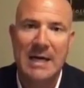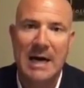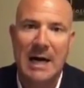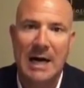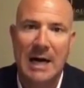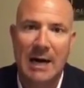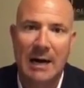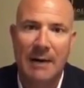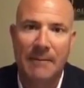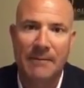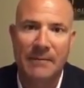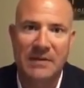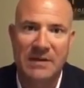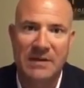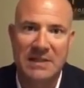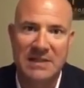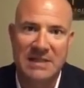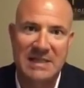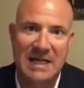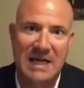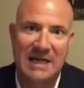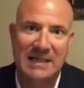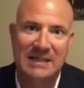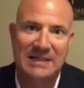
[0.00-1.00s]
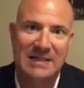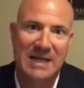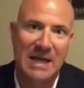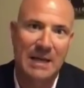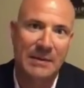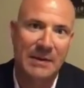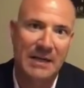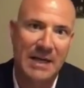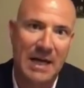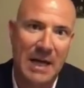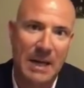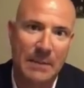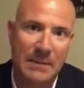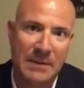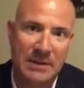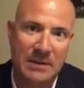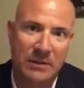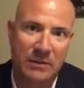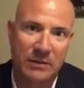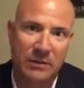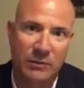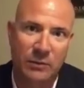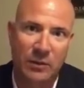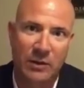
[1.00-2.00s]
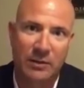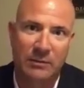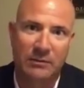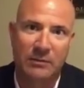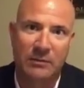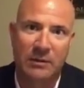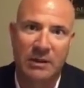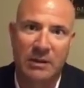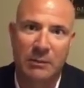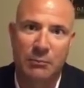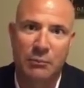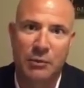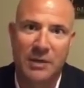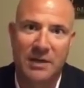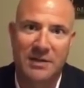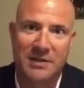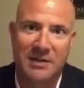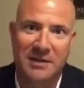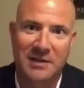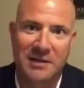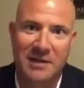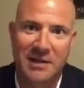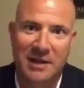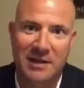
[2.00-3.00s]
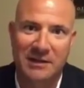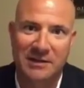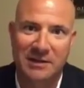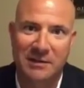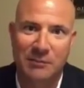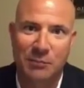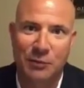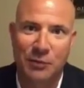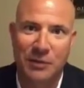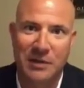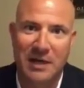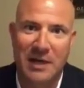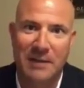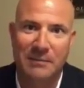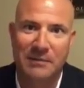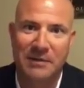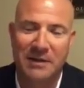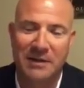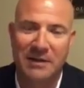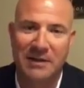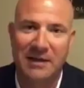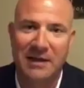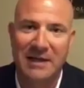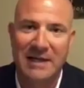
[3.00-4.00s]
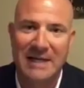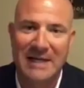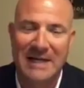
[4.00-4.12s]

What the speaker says: The second time it happened was when President Nixon preempted